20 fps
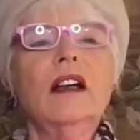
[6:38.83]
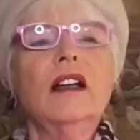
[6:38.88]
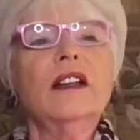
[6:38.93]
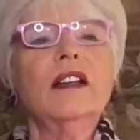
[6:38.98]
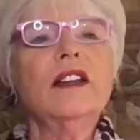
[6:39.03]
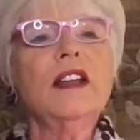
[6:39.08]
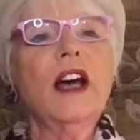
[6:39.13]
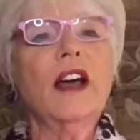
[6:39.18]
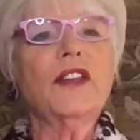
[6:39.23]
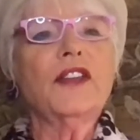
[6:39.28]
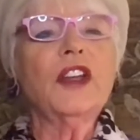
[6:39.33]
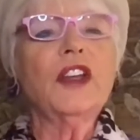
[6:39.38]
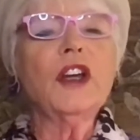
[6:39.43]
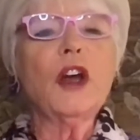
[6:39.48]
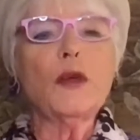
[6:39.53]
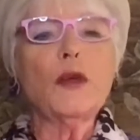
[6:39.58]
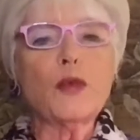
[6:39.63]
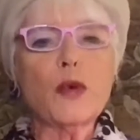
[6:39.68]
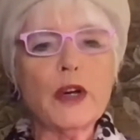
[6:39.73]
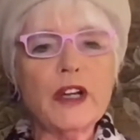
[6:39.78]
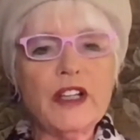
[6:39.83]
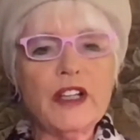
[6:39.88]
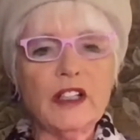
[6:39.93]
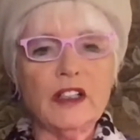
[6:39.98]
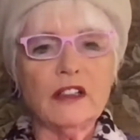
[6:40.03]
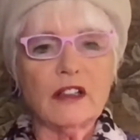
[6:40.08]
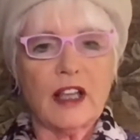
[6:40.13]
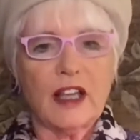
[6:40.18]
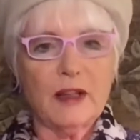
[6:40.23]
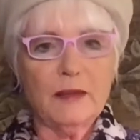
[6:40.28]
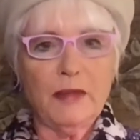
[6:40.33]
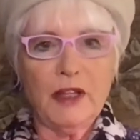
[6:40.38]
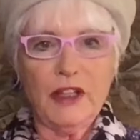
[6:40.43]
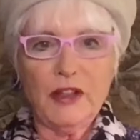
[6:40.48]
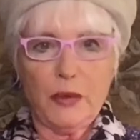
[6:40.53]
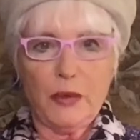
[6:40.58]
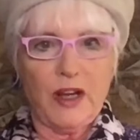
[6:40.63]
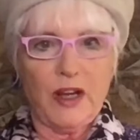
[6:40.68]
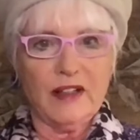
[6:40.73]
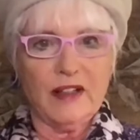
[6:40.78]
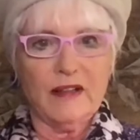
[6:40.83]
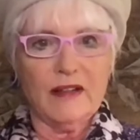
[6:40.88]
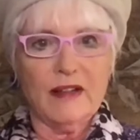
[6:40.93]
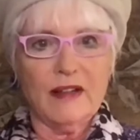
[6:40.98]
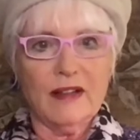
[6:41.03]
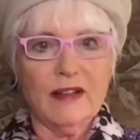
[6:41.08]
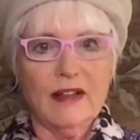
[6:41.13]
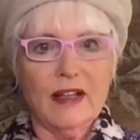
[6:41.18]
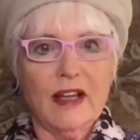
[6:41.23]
nothing real can be threatened.